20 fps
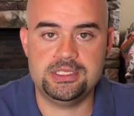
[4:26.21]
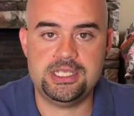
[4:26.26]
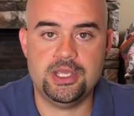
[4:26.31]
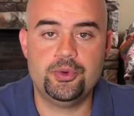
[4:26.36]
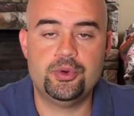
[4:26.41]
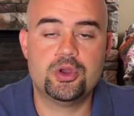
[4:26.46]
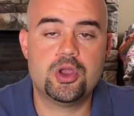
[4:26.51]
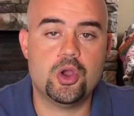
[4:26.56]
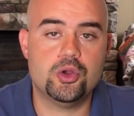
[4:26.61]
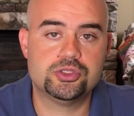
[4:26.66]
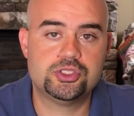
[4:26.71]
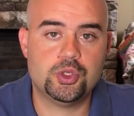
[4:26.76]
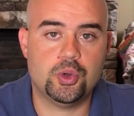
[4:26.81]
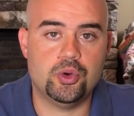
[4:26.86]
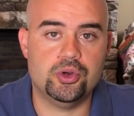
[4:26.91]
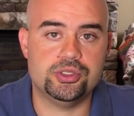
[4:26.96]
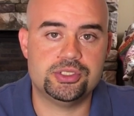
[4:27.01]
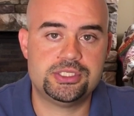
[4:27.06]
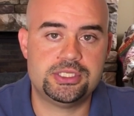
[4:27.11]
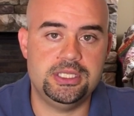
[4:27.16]
it will go
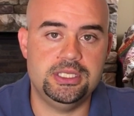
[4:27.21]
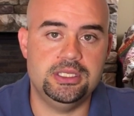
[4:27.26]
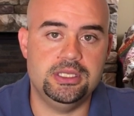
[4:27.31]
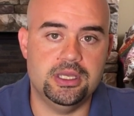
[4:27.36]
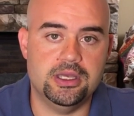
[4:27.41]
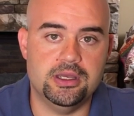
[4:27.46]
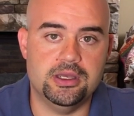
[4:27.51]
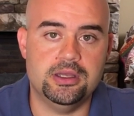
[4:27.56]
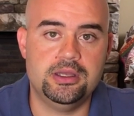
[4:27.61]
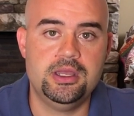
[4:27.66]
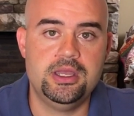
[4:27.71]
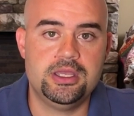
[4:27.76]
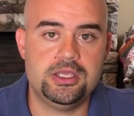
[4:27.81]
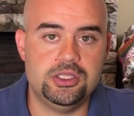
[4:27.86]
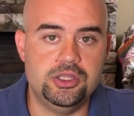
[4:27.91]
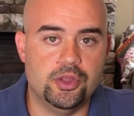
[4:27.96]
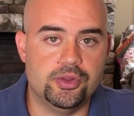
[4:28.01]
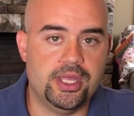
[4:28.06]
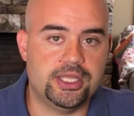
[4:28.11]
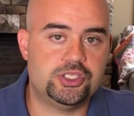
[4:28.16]
towards the
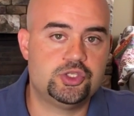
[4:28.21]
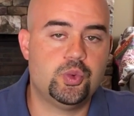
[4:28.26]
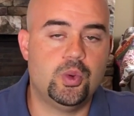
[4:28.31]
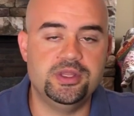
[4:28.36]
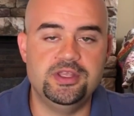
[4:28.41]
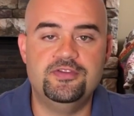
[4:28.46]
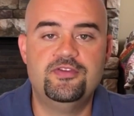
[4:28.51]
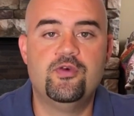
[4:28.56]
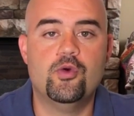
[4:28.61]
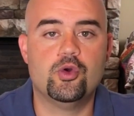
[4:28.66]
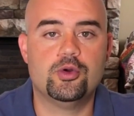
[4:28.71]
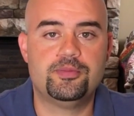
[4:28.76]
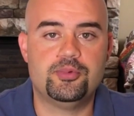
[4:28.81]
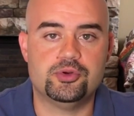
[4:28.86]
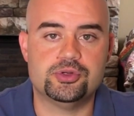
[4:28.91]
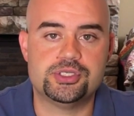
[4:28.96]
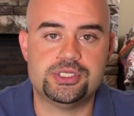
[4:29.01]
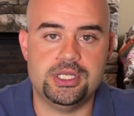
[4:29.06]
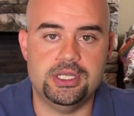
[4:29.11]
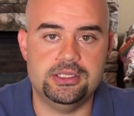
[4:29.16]
that
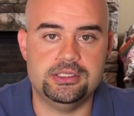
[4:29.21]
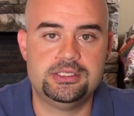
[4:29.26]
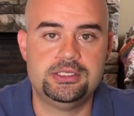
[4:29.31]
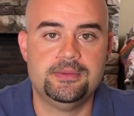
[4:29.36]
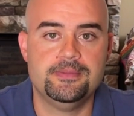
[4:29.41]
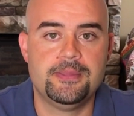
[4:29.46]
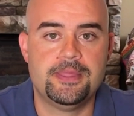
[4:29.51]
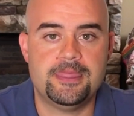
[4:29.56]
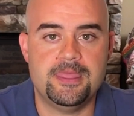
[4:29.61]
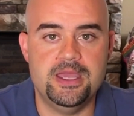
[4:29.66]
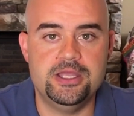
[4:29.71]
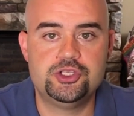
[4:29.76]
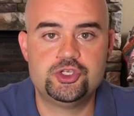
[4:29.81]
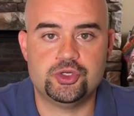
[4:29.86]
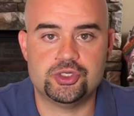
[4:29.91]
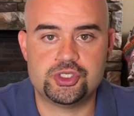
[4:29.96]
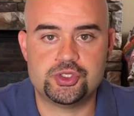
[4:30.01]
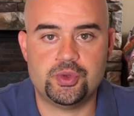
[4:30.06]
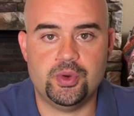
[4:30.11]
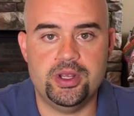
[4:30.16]
24%
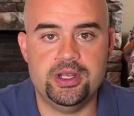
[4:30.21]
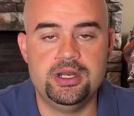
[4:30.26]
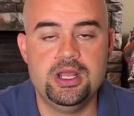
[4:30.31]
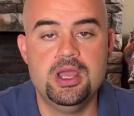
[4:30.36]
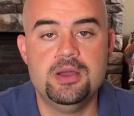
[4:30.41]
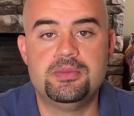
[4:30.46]
interest rate.